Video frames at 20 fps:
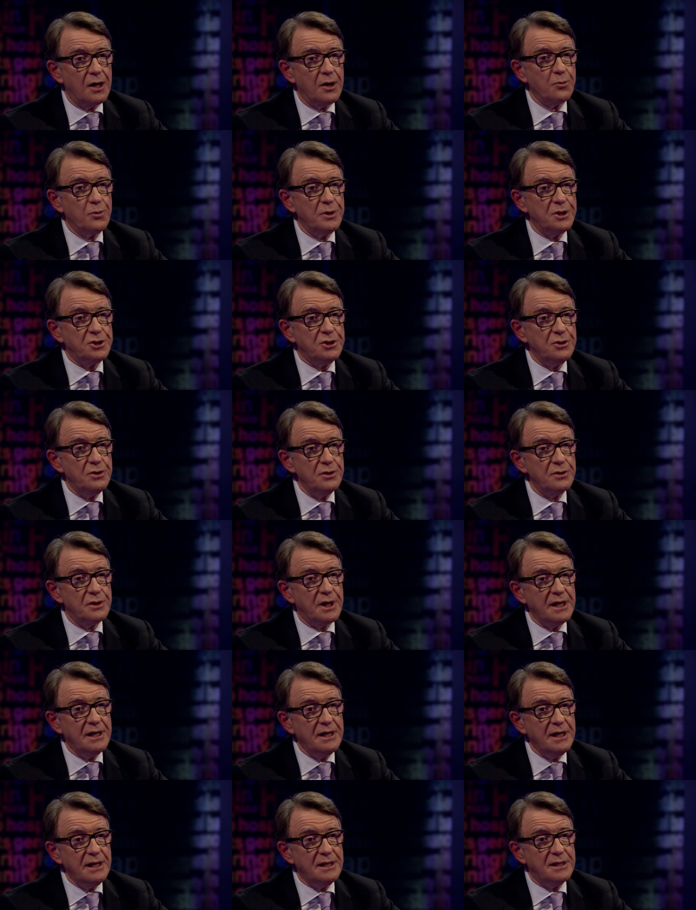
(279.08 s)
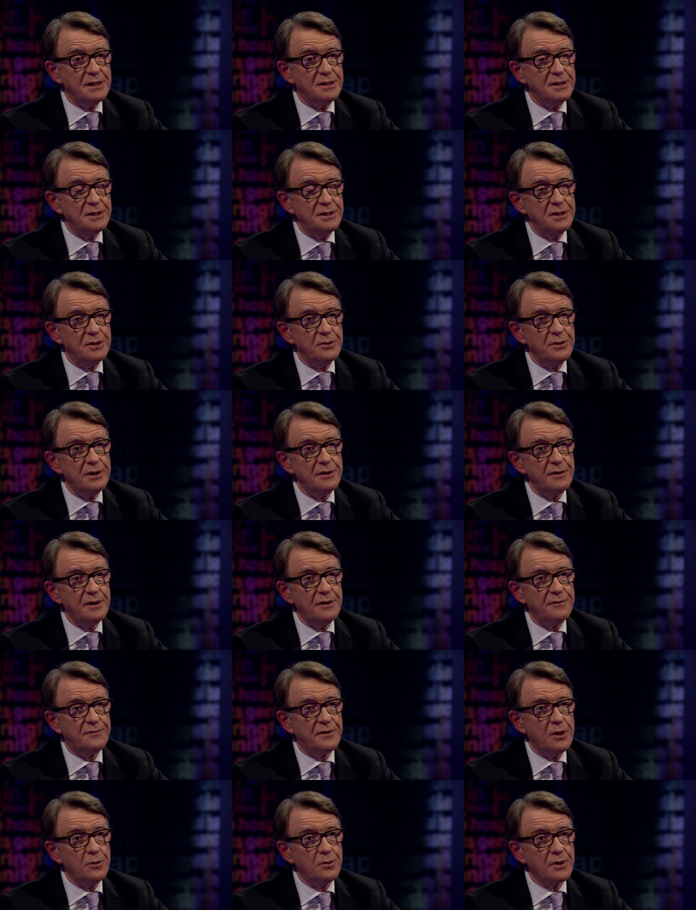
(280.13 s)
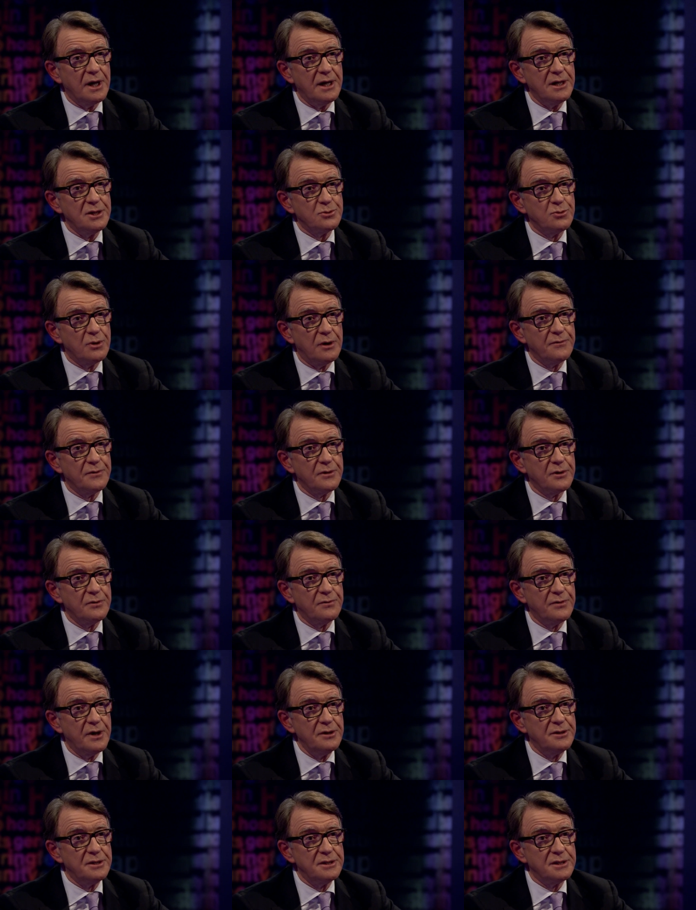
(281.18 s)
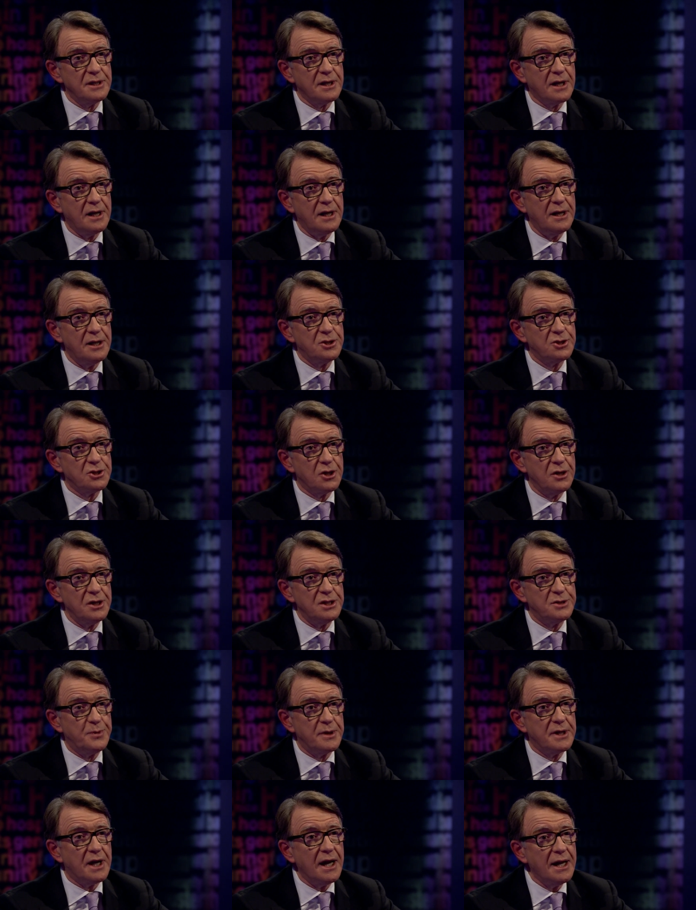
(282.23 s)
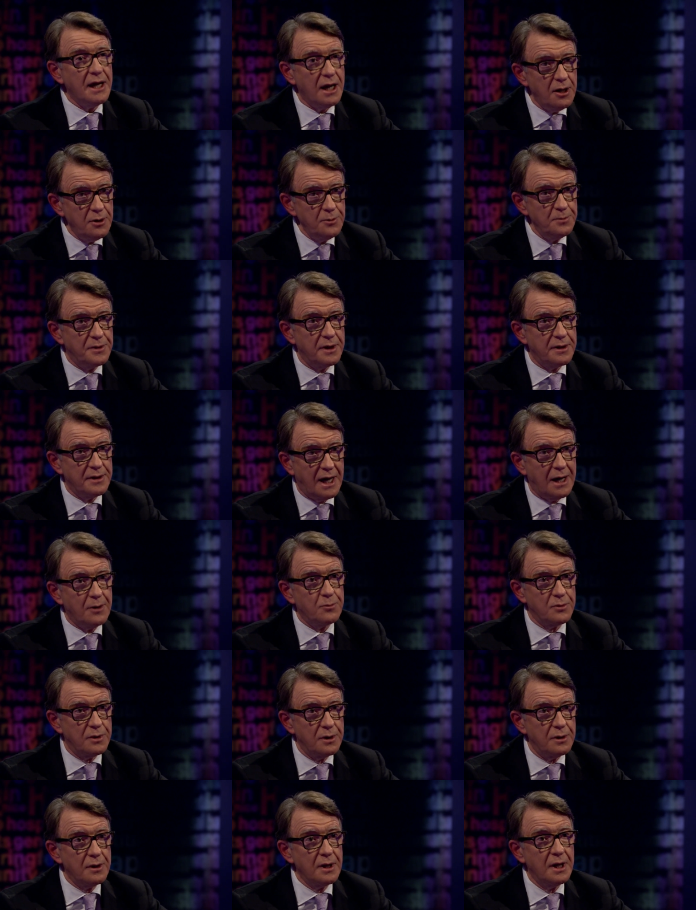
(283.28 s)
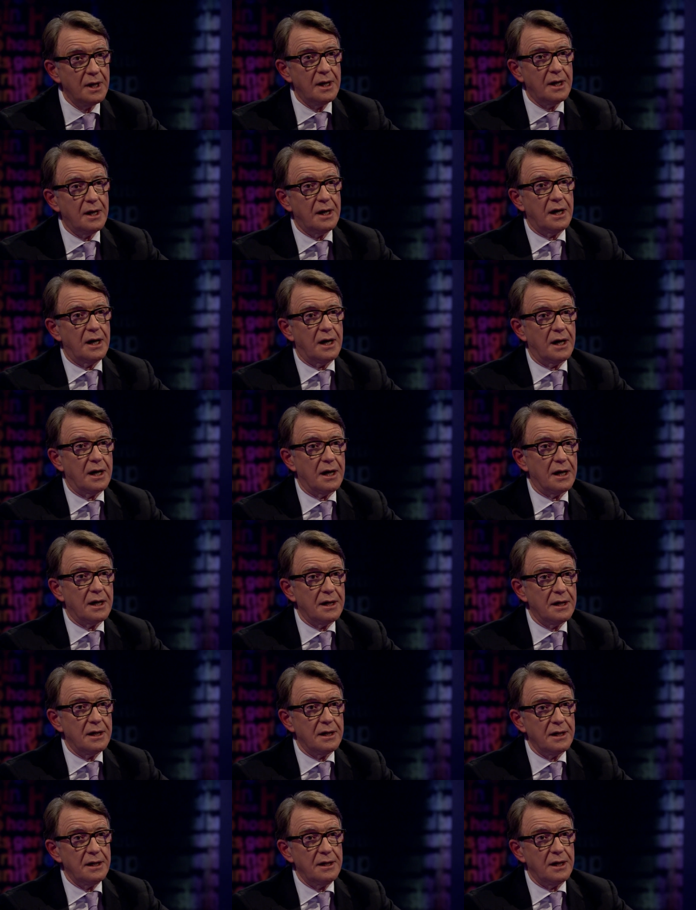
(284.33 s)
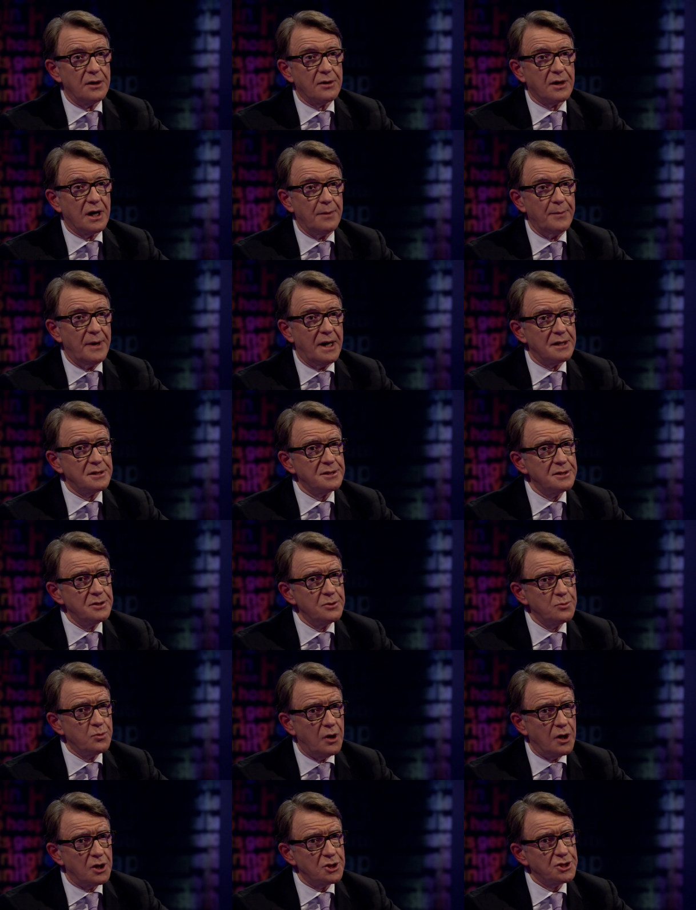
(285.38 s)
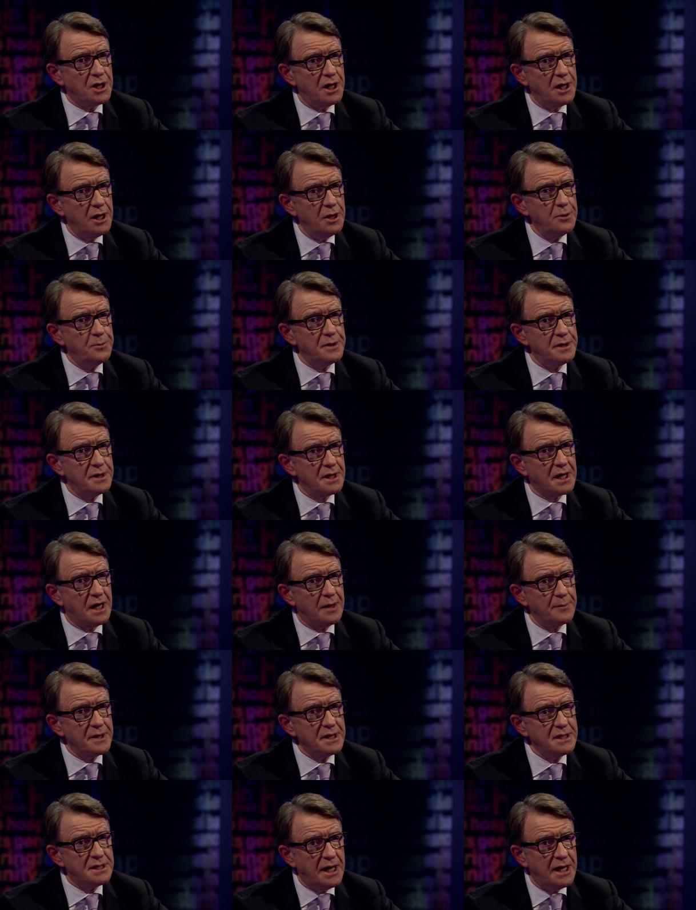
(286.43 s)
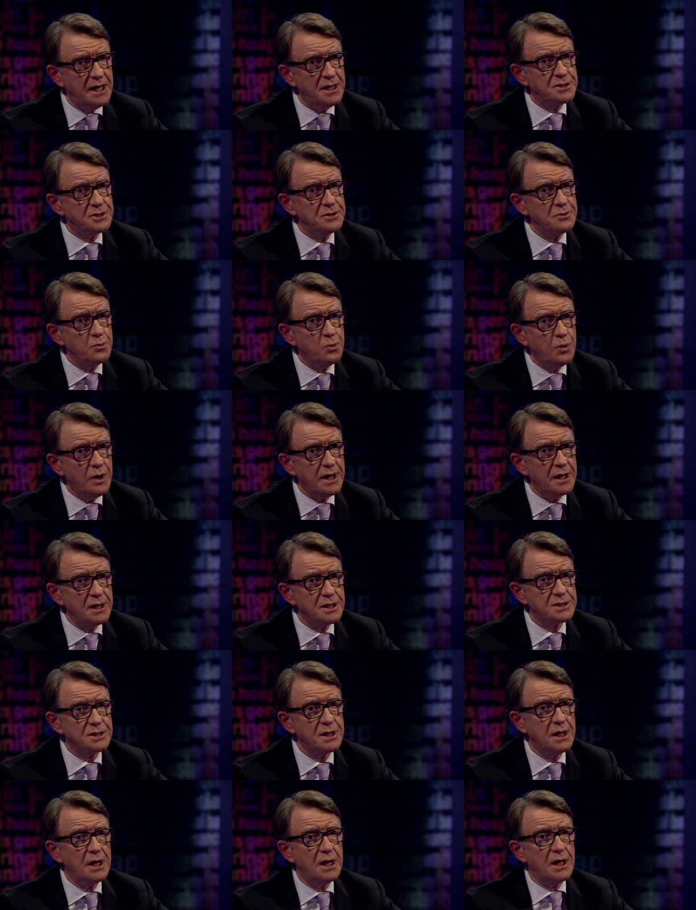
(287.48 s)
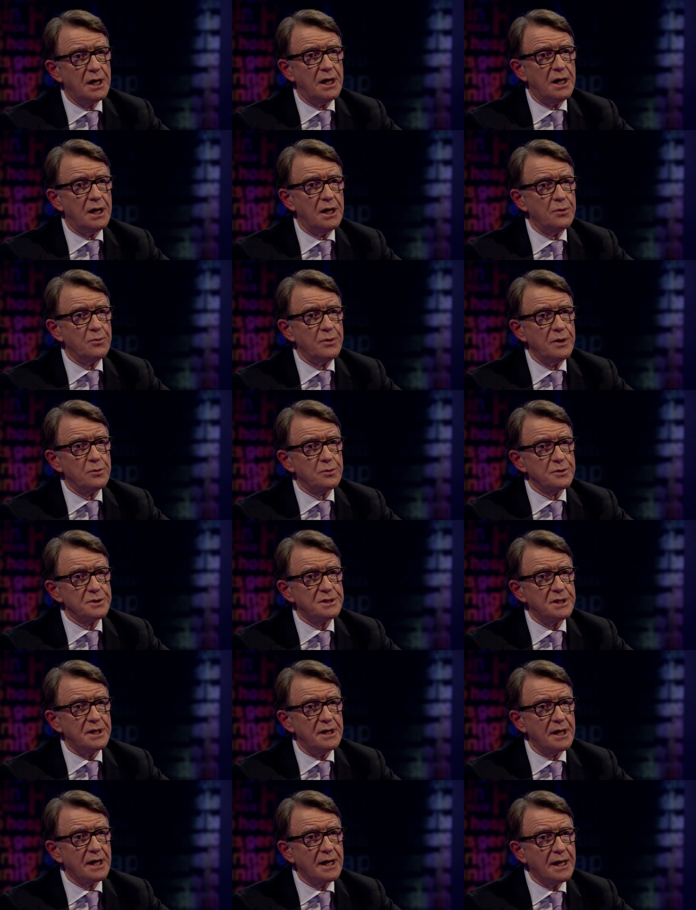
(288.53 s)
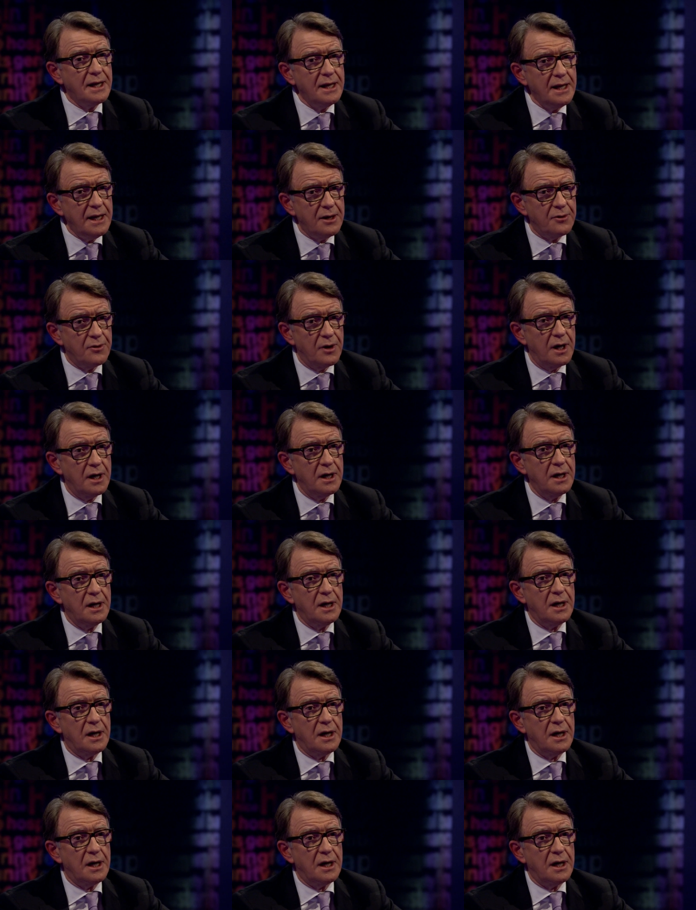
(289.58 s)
which they needed to do if they were going to offer the voters a clear choice. But I hope that that will come out in the wash. I hope in the coming days and weeks we will see a clearer